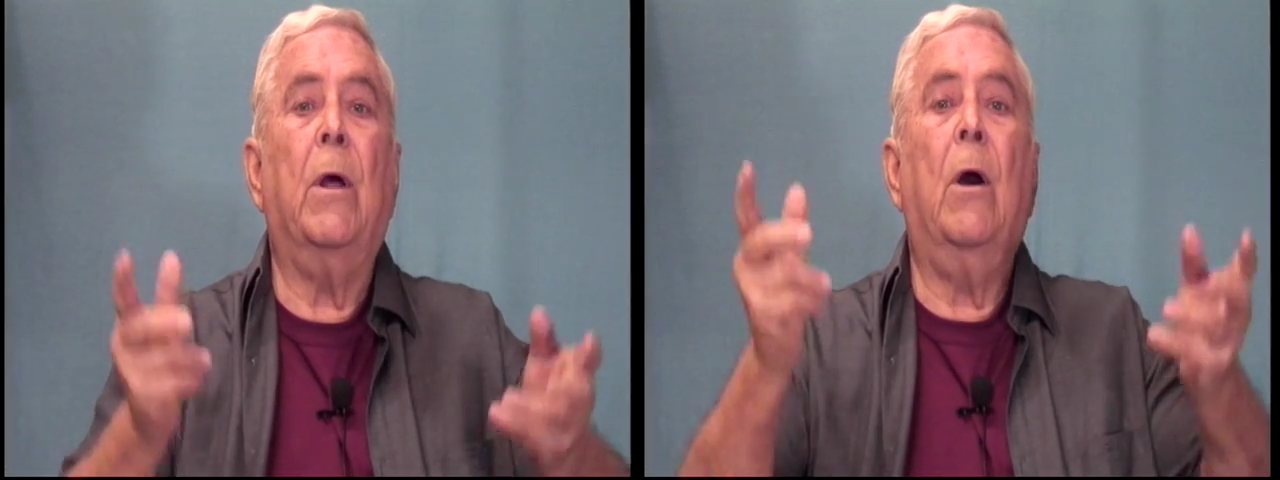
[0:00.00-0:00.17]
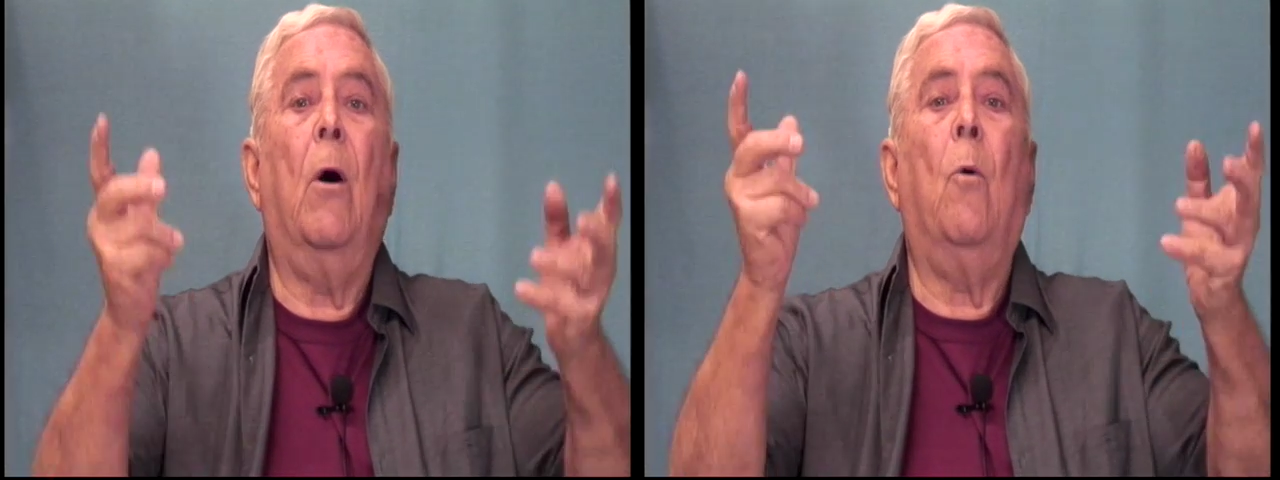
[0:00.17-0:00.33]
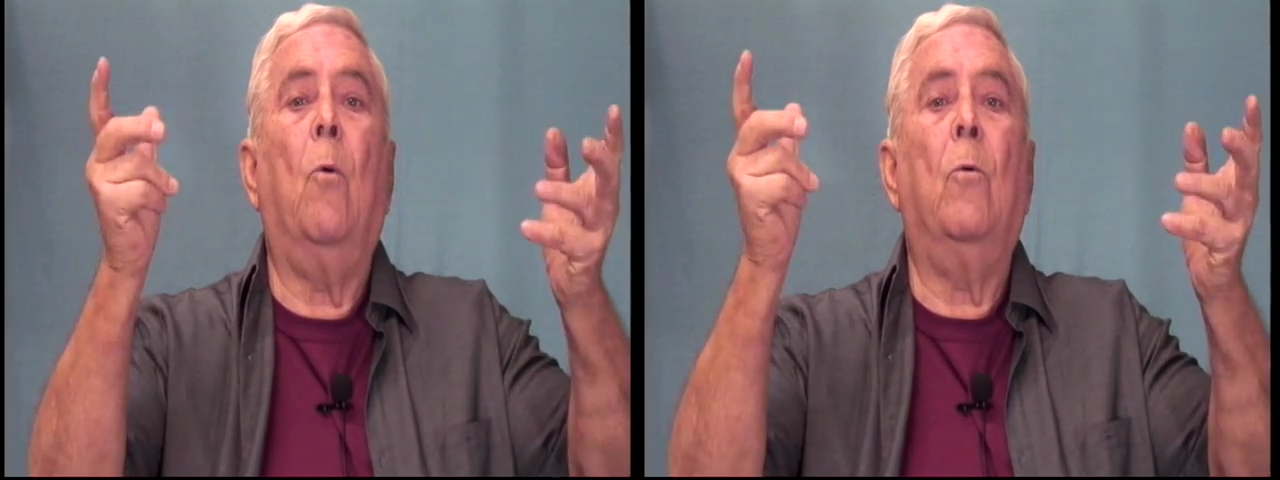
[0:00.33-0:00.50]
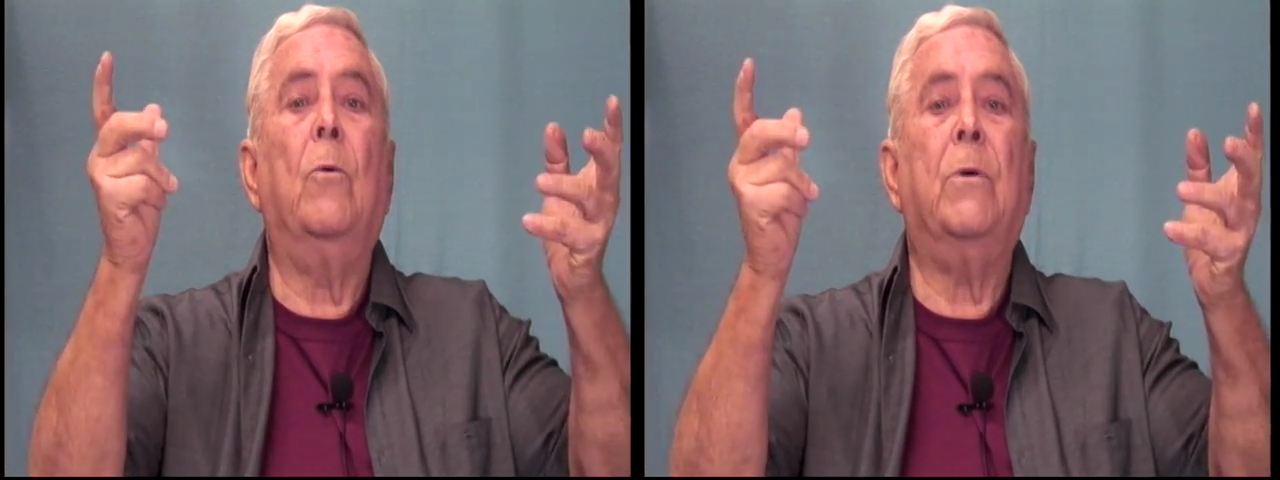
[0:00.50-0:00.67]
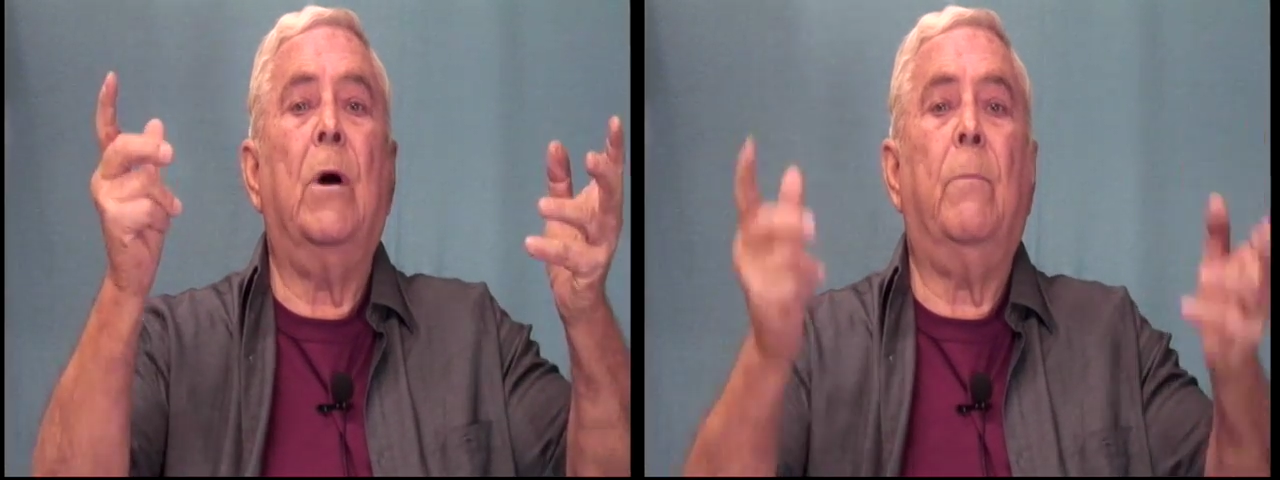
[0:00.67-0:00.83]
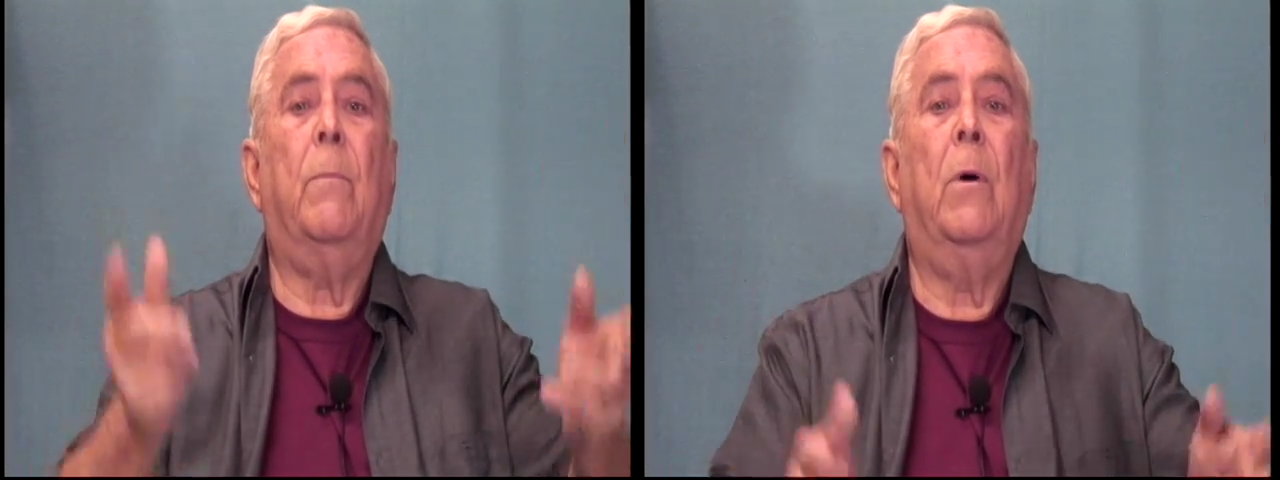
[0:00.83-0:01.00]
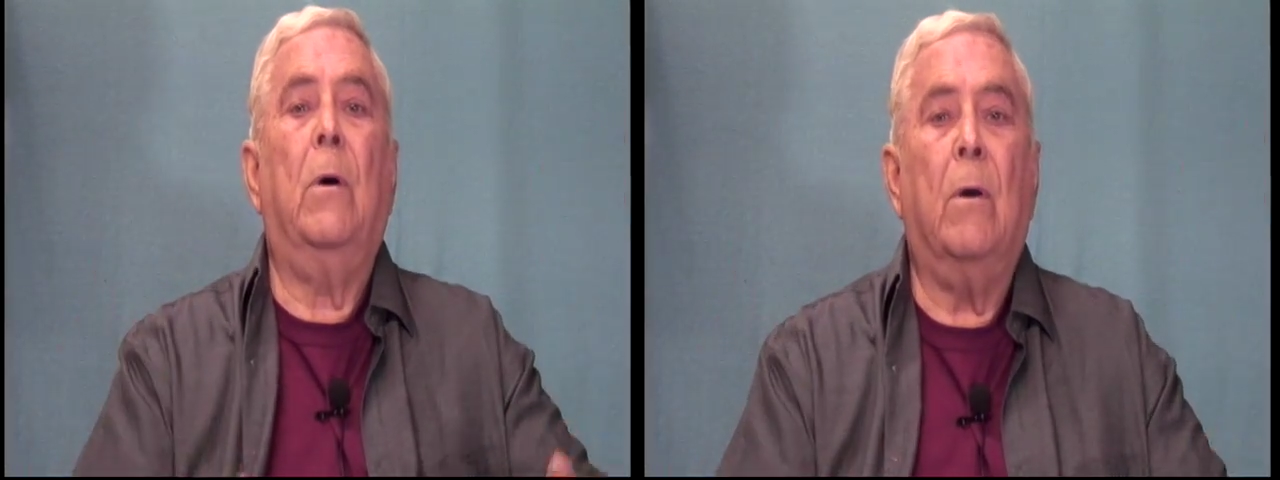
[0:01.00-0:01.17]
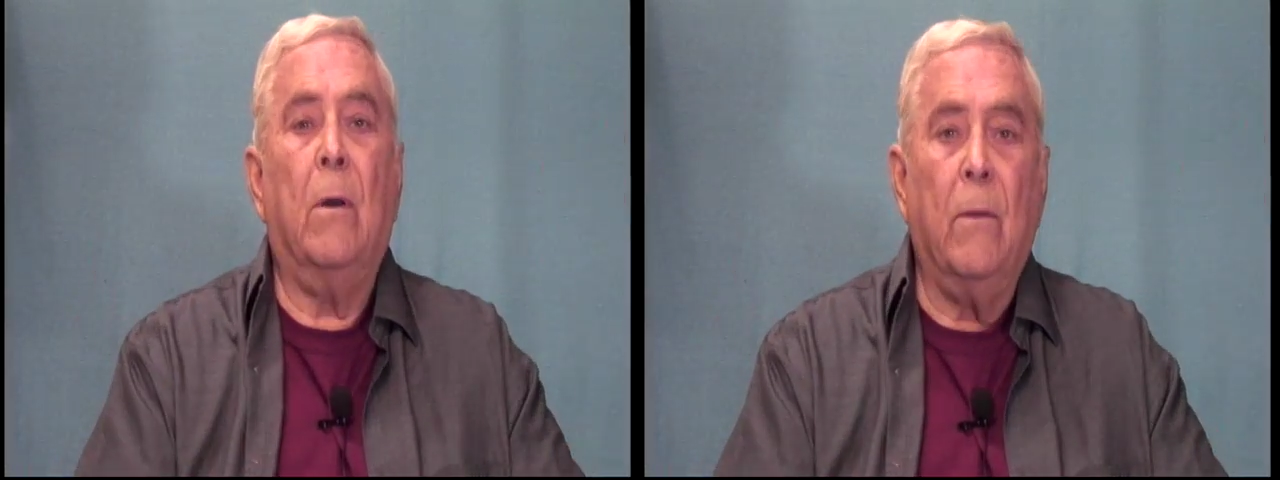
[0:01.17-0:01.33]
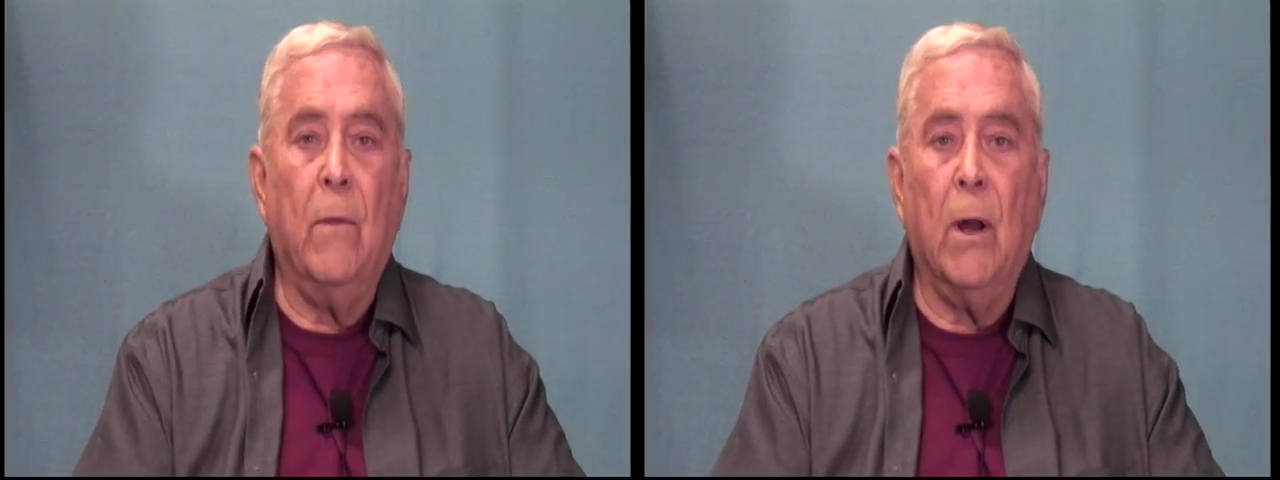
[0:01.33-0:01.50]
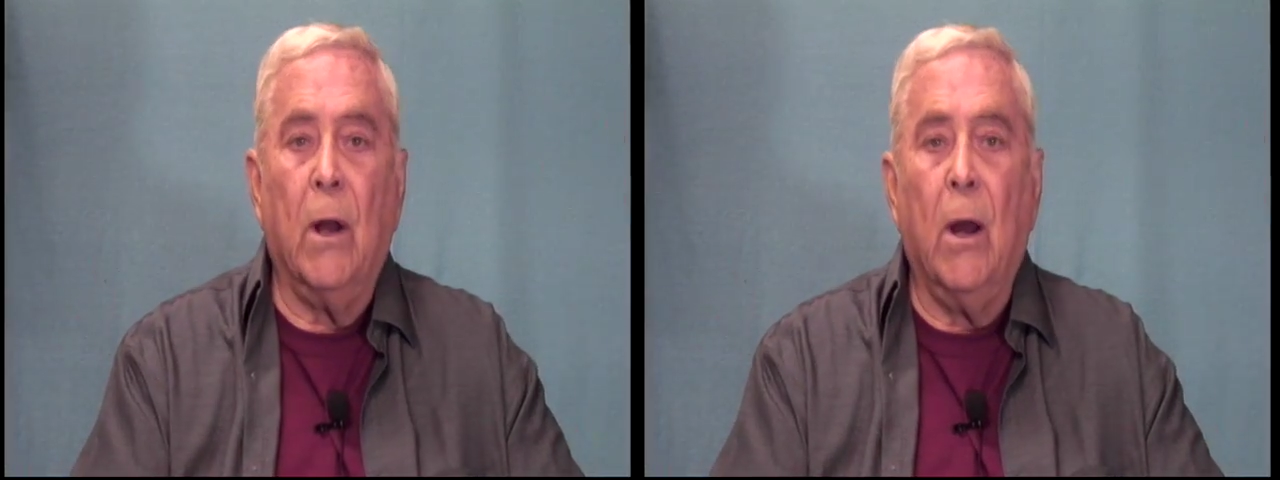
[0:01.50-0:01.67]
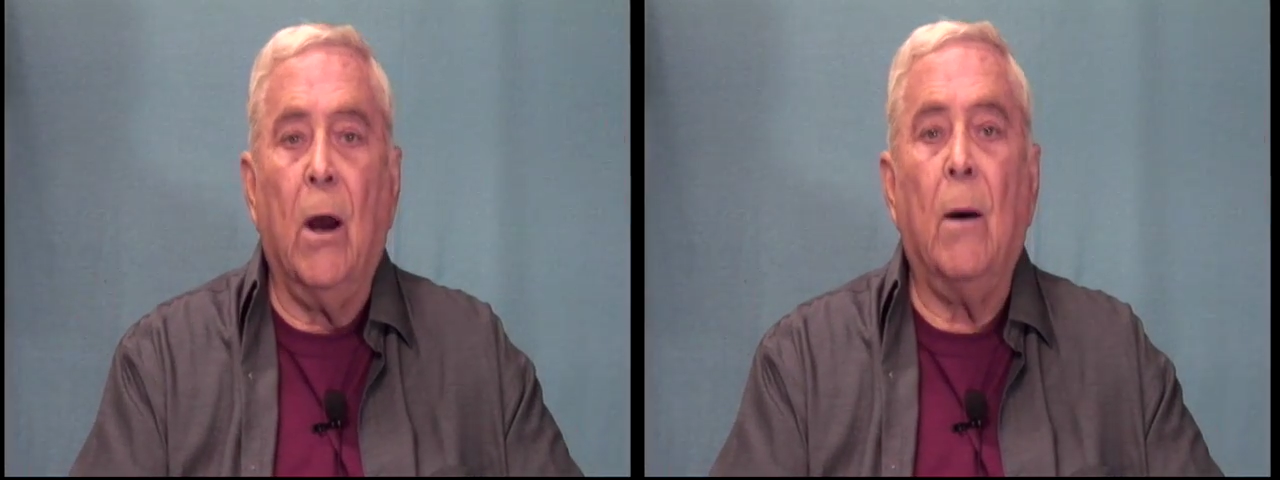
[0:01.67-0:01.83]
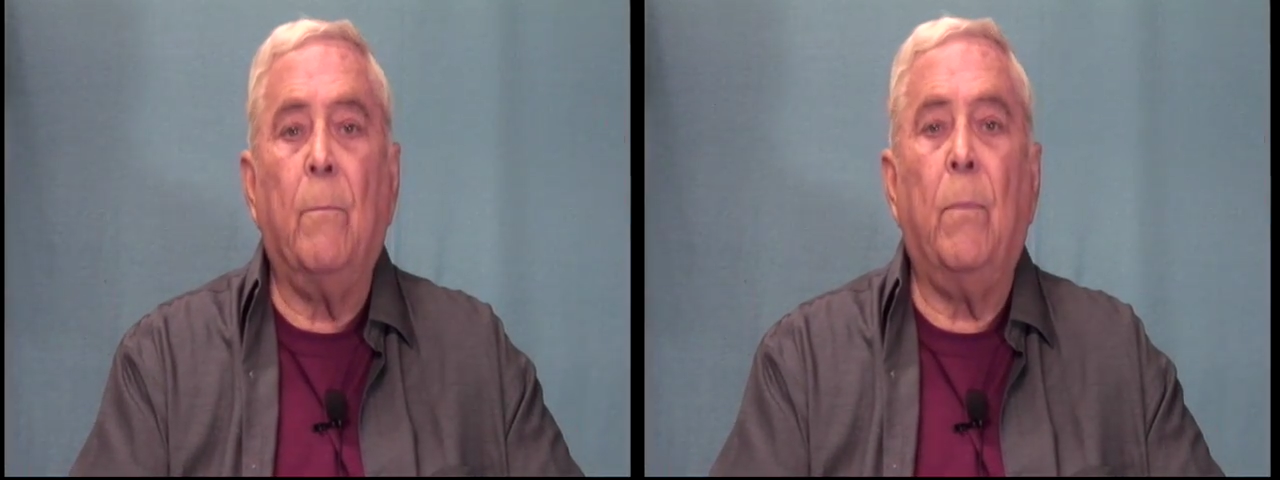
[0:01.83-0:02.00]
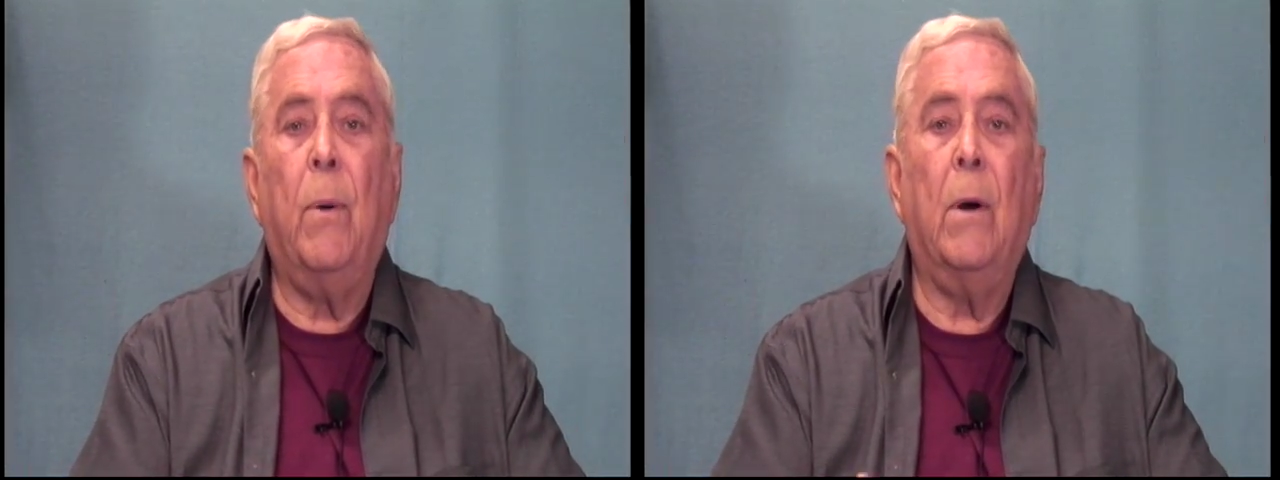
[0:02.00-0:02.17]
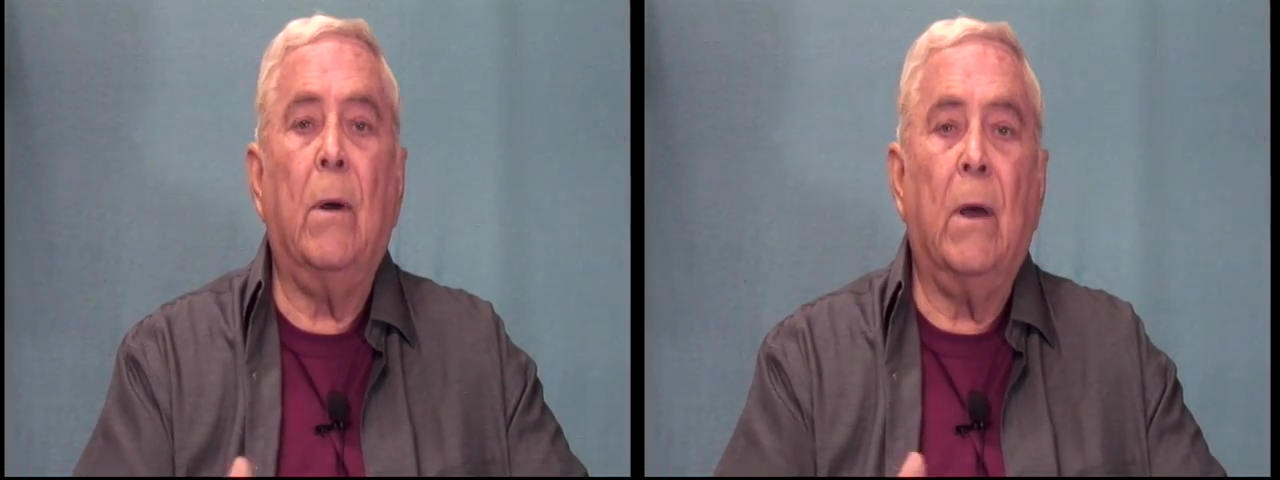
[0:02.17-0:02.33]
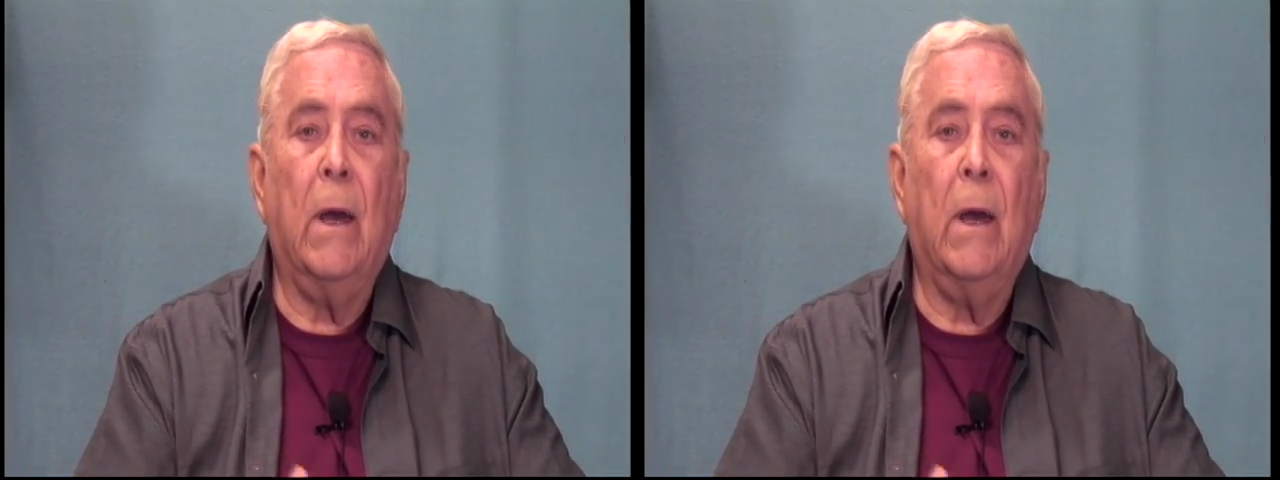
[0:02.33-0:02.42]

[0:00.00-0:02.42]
he holds up the cup